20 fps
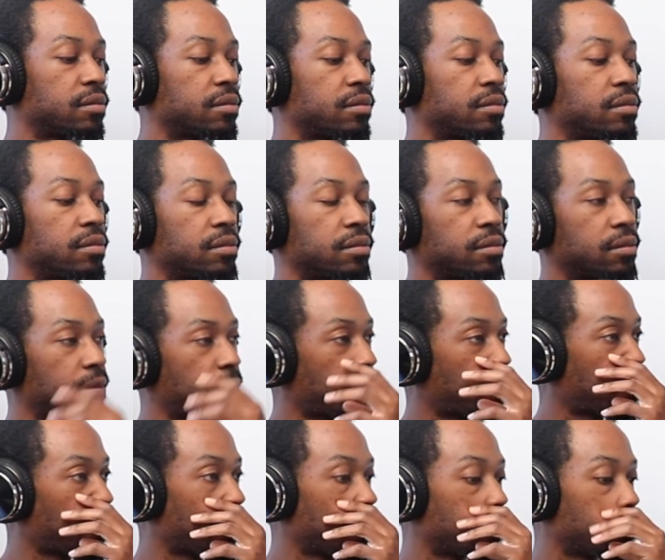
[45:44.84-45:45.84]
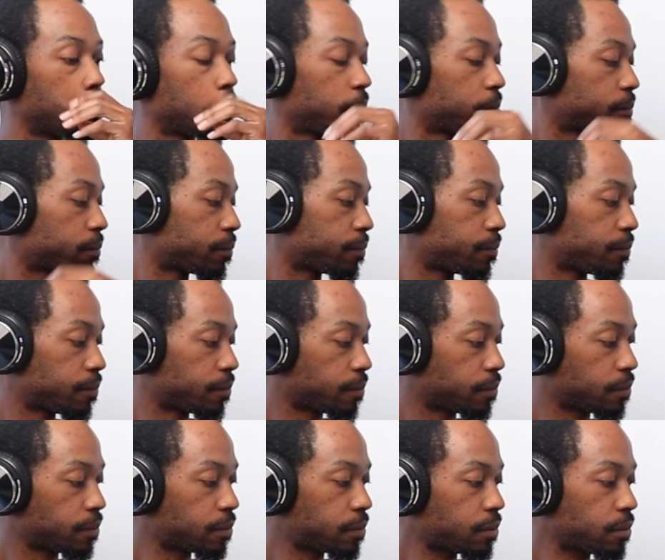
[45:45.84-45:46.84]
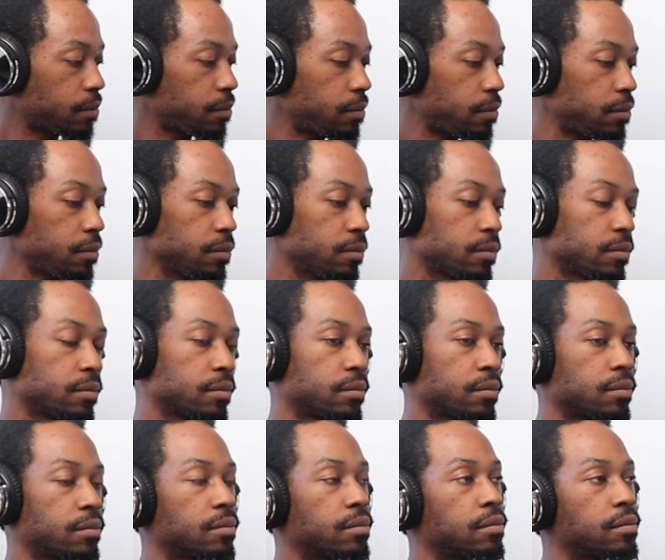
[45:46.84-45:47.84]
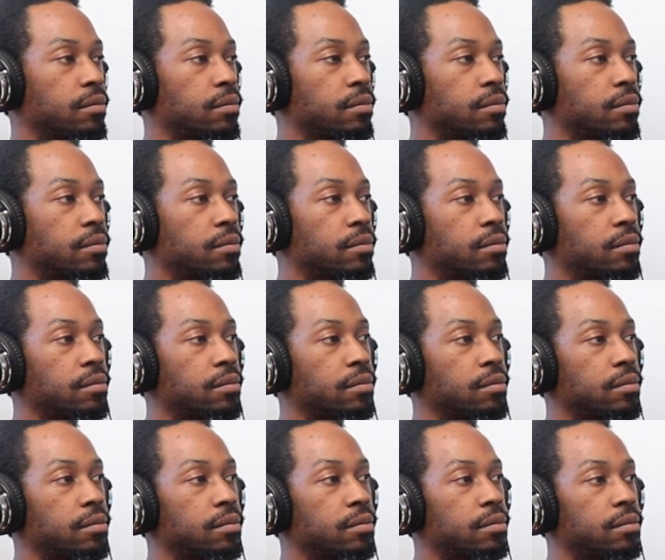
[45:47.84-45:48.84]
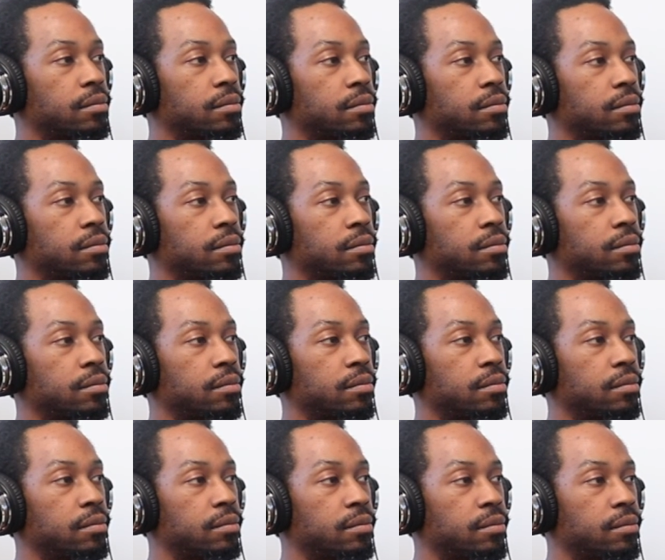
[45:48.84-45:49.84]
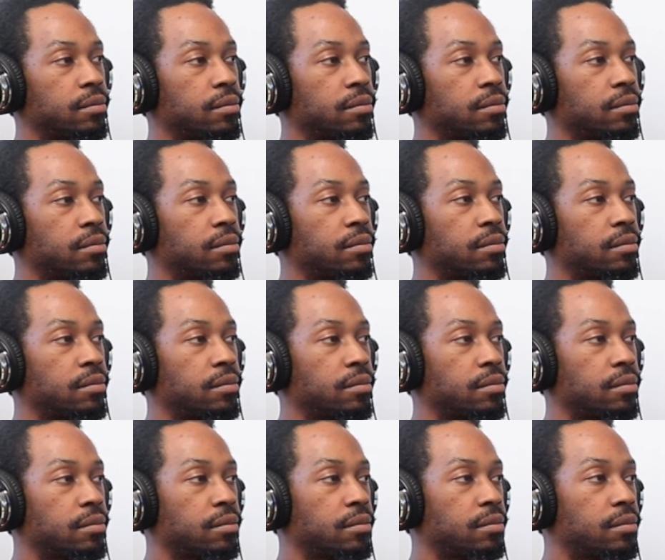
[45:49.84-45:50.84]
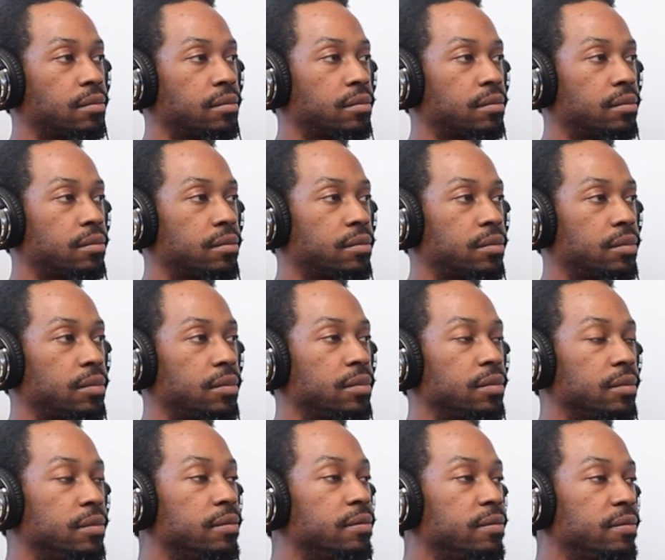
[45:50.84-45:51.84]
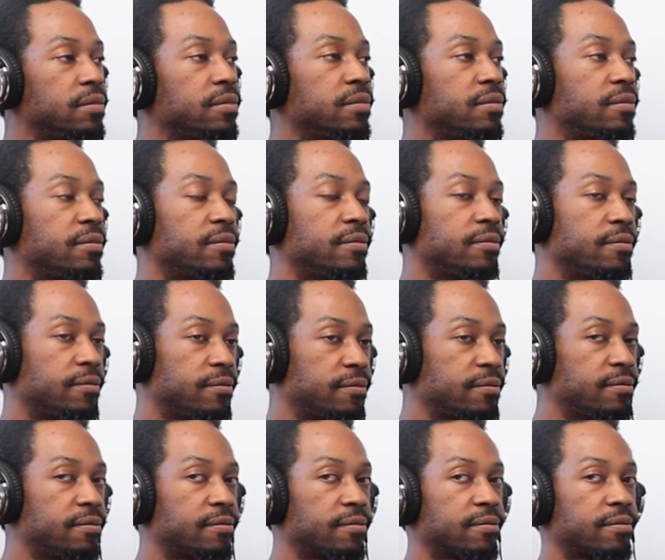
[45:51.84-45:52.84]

This person isn't speaking.